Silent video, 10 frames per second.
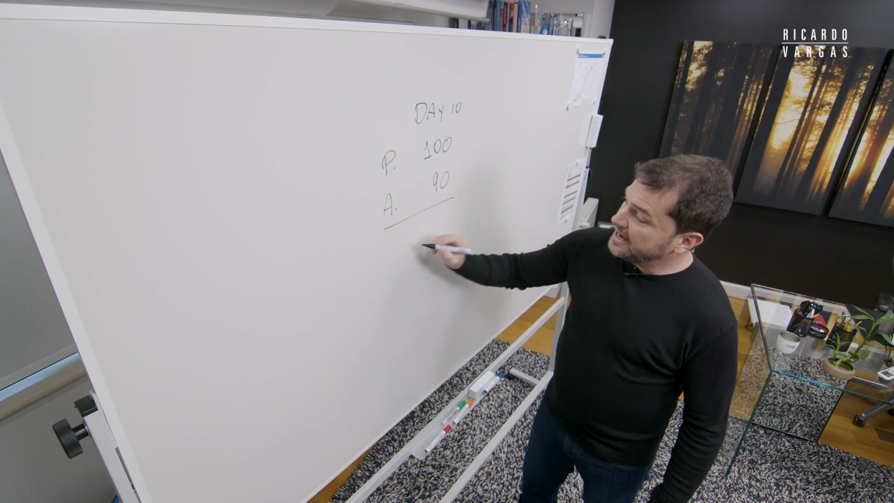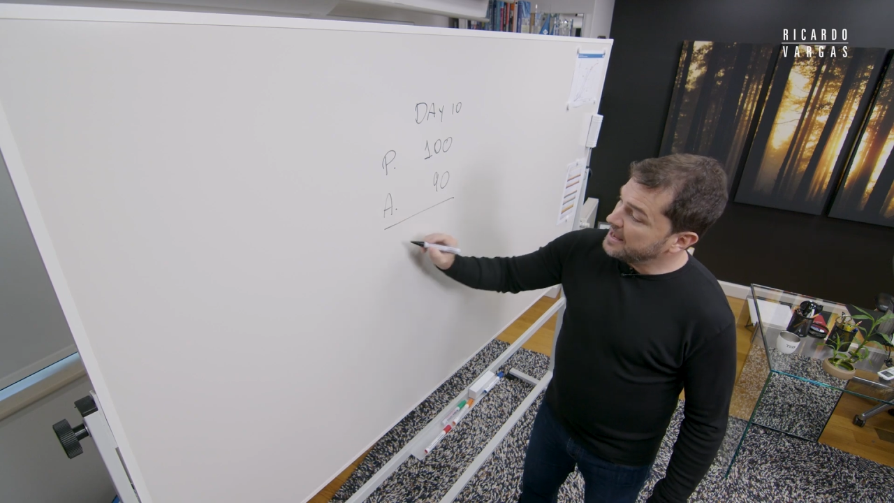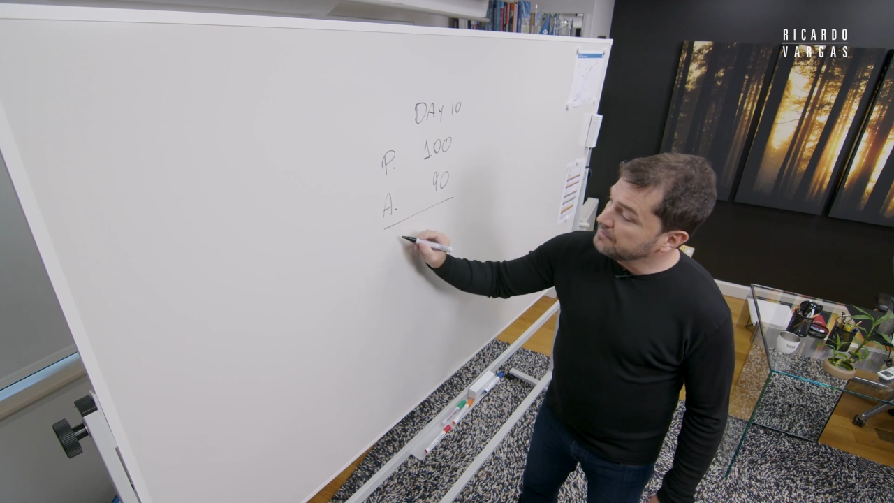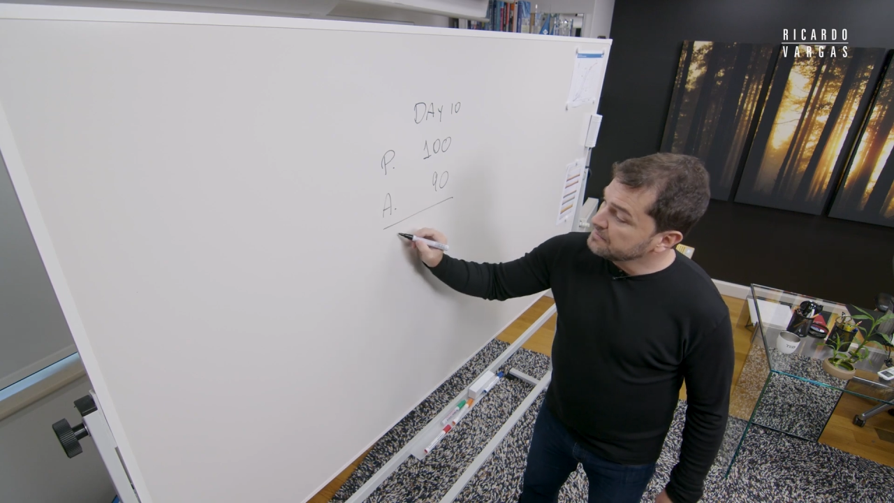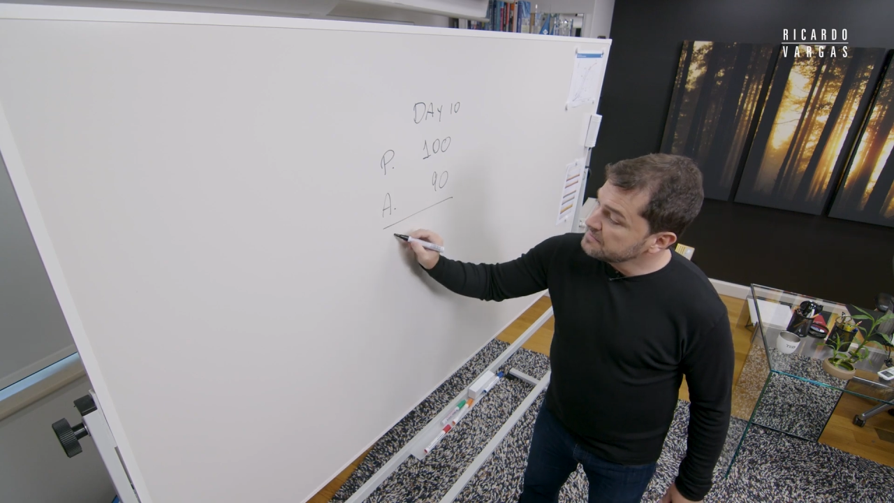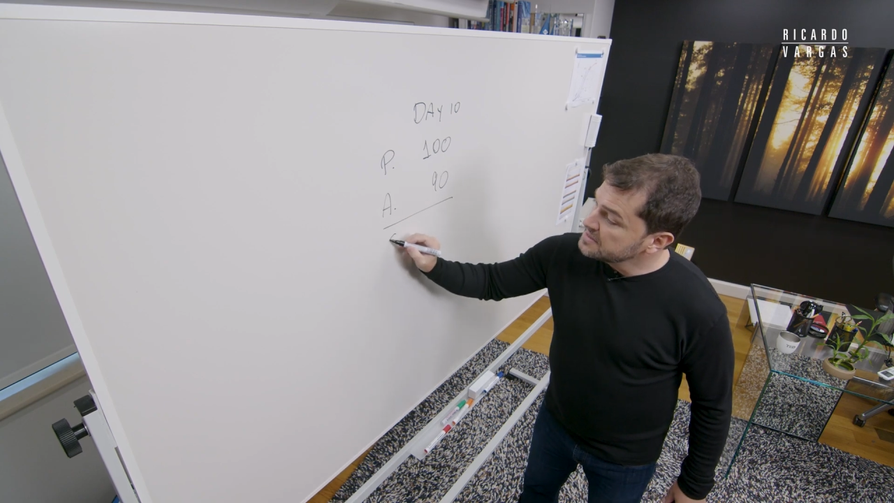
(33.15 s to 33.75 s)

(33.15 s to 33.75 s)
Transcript: am